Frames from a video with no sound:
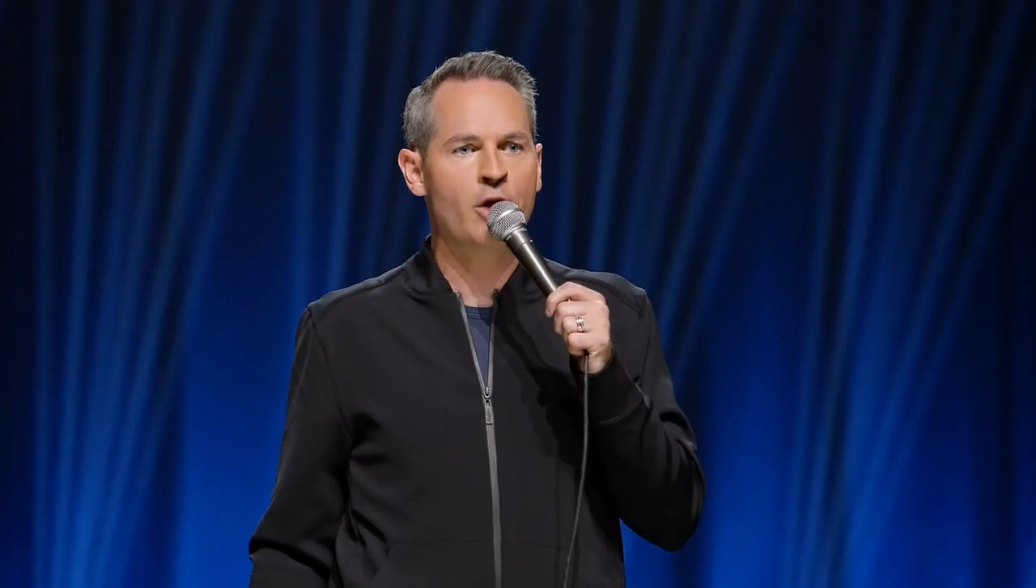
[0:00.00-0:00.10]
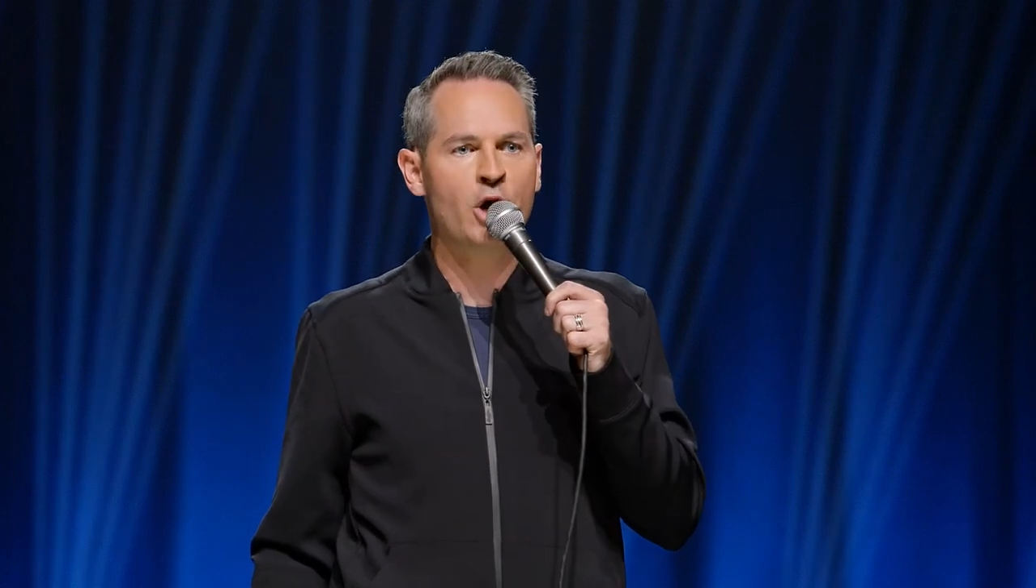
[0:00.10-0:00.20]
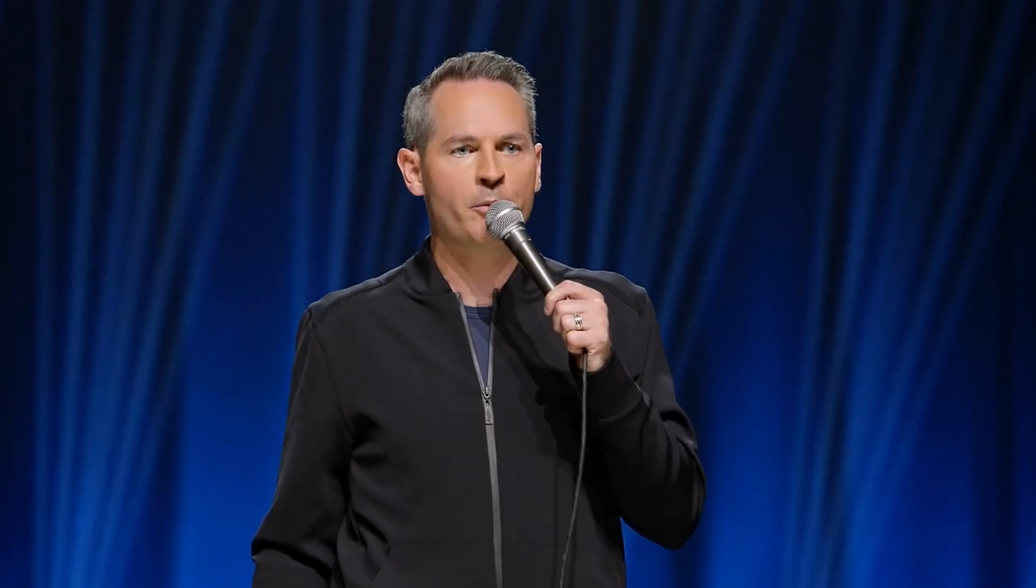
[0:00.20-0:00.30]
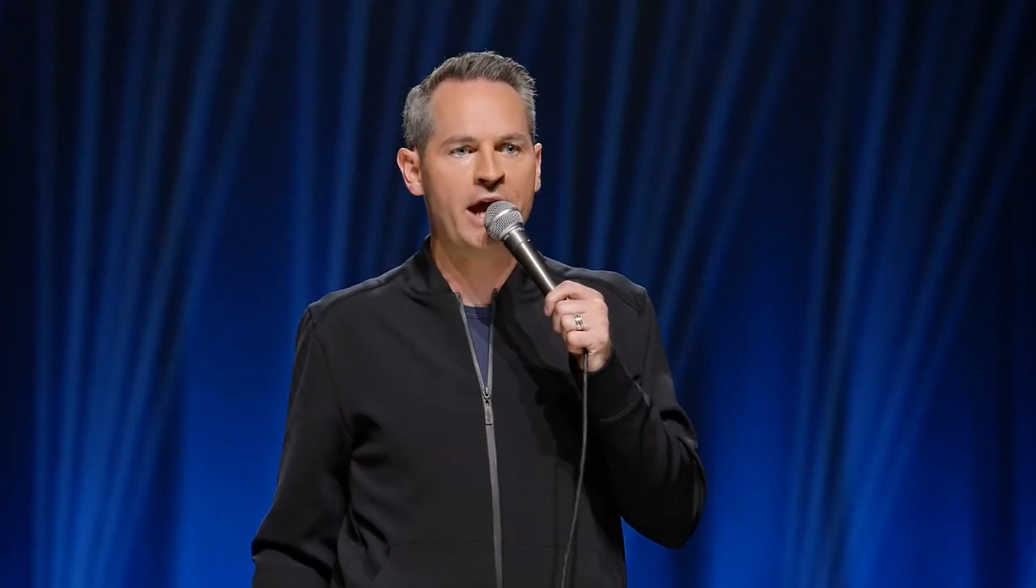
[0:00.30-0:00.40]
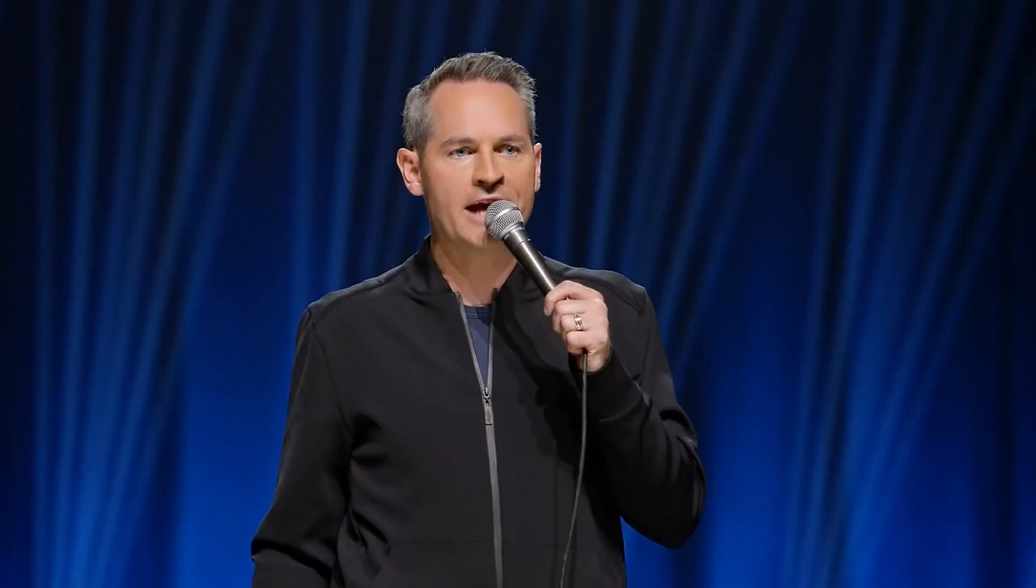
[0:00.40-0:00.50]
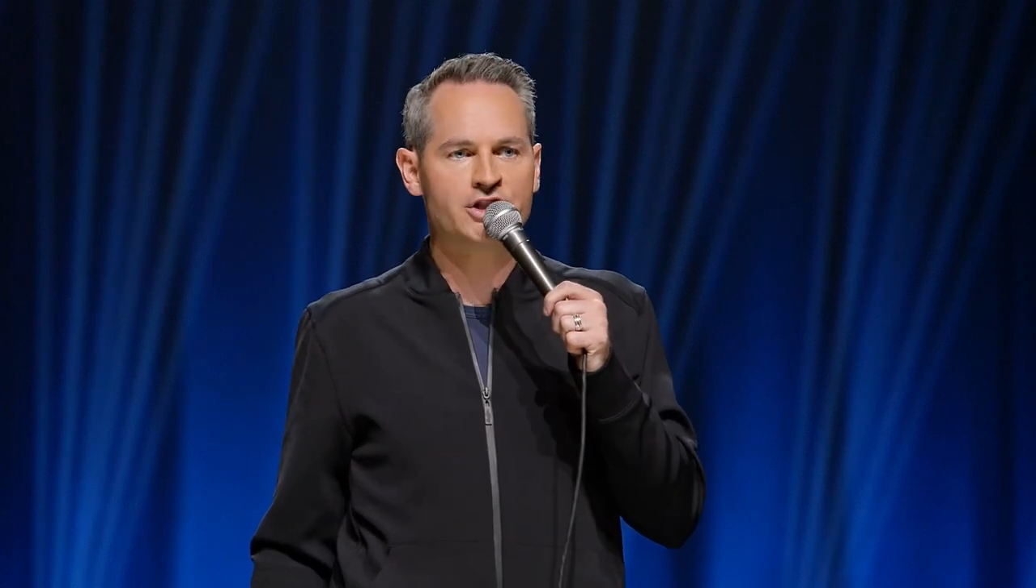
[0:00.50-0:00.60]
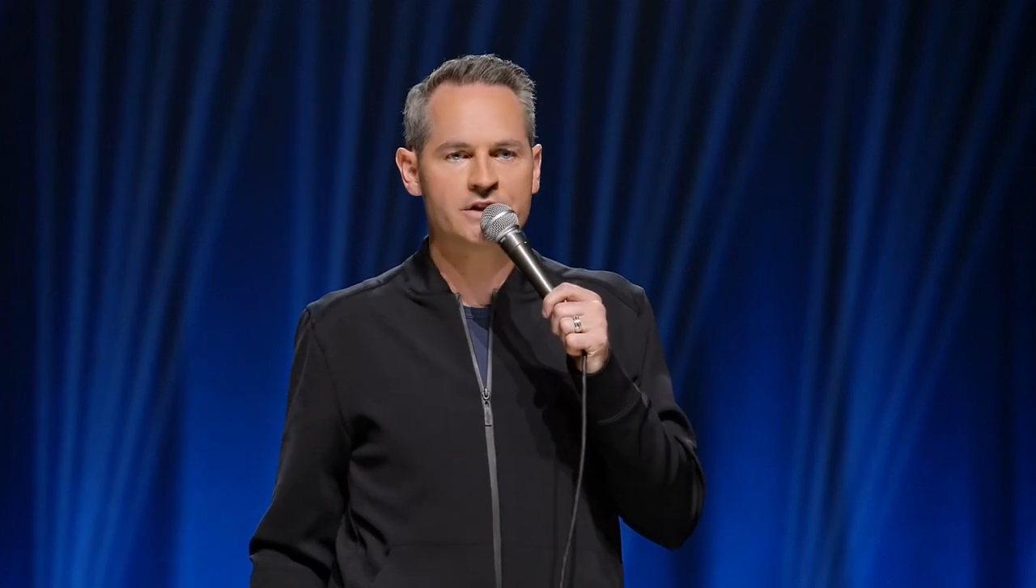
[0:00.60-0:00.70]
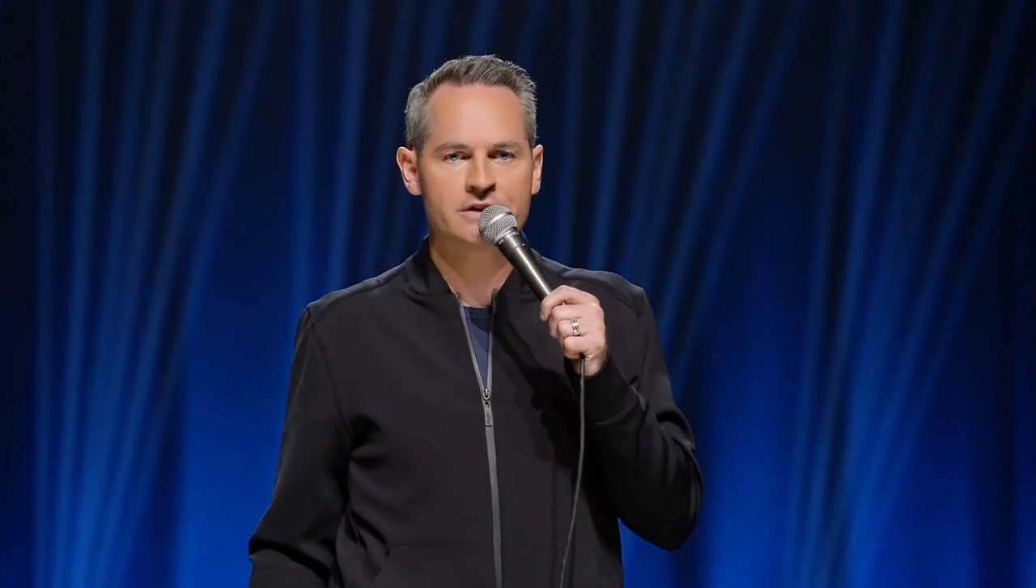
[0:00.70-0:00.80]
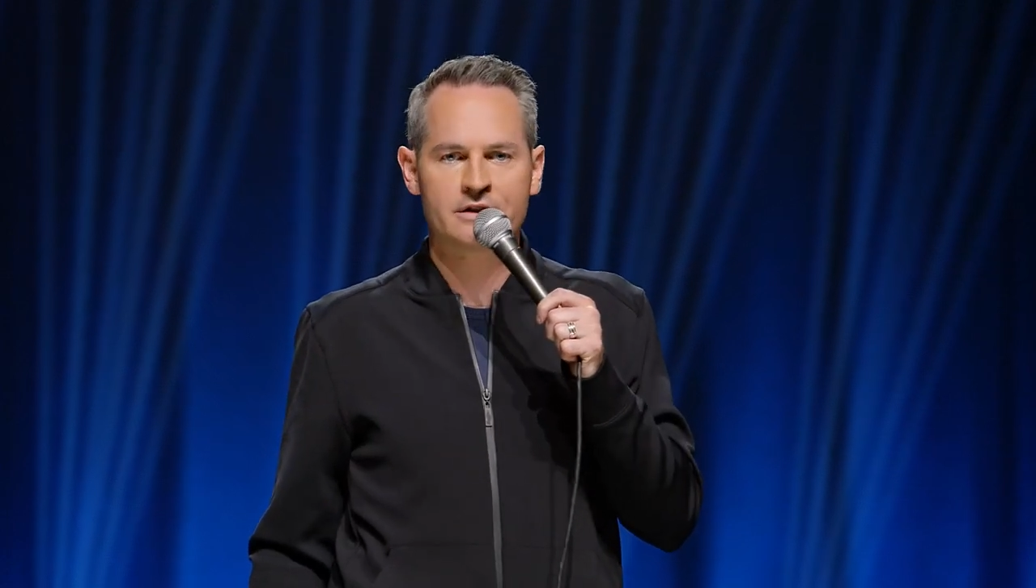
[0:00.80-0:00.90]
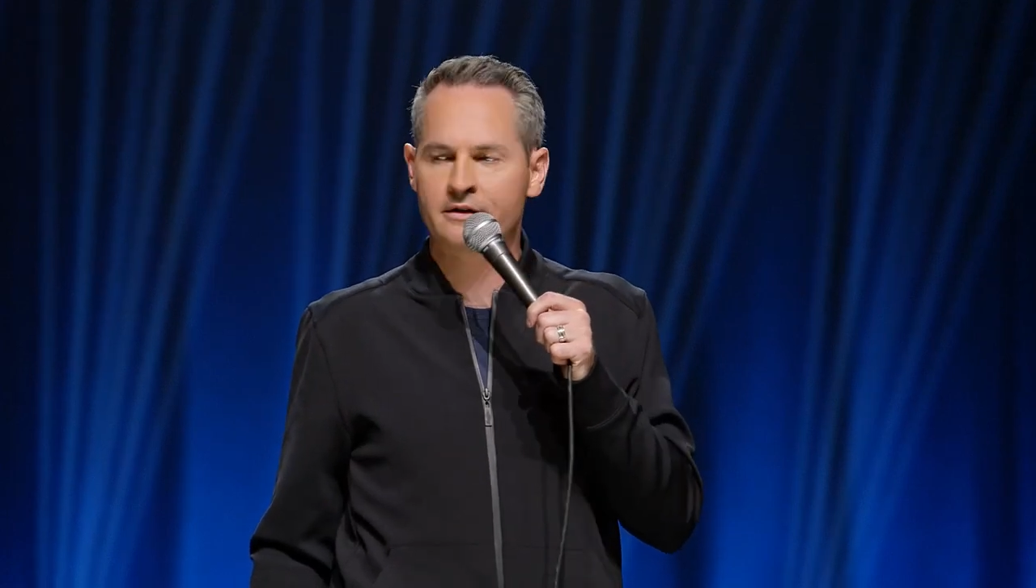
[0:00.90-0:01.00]
elbow
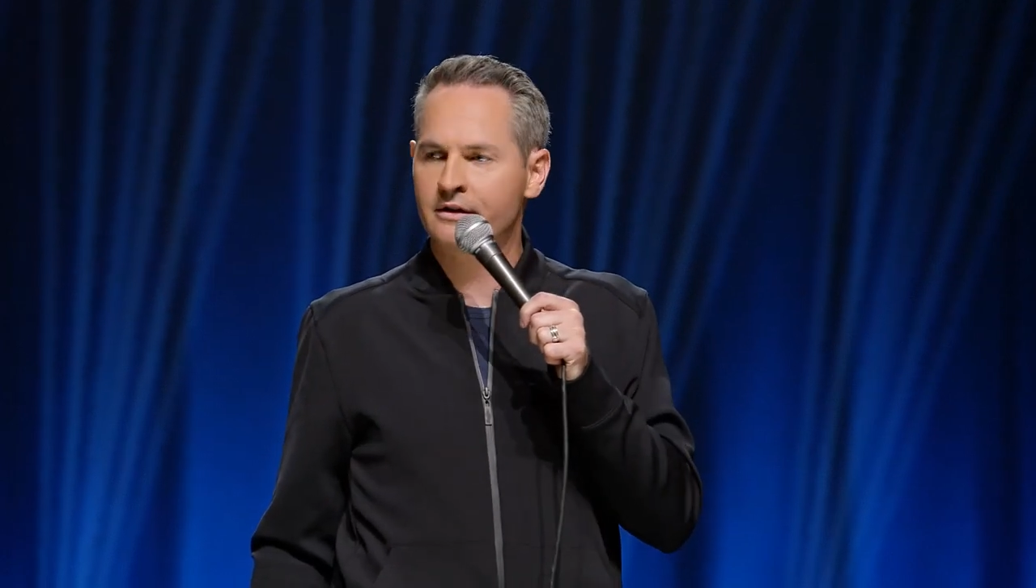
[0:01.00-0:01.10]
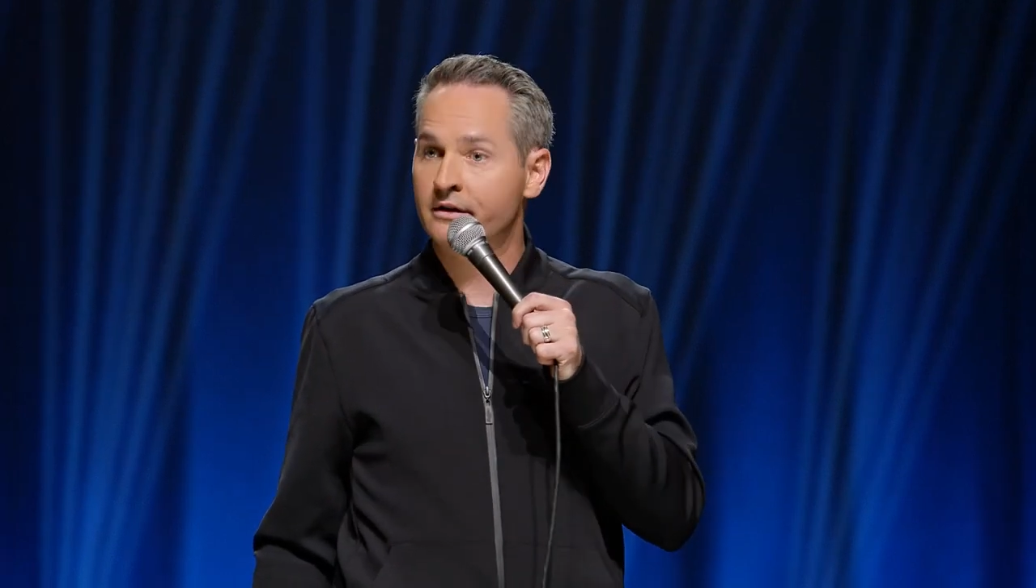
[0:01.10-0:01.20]
patches.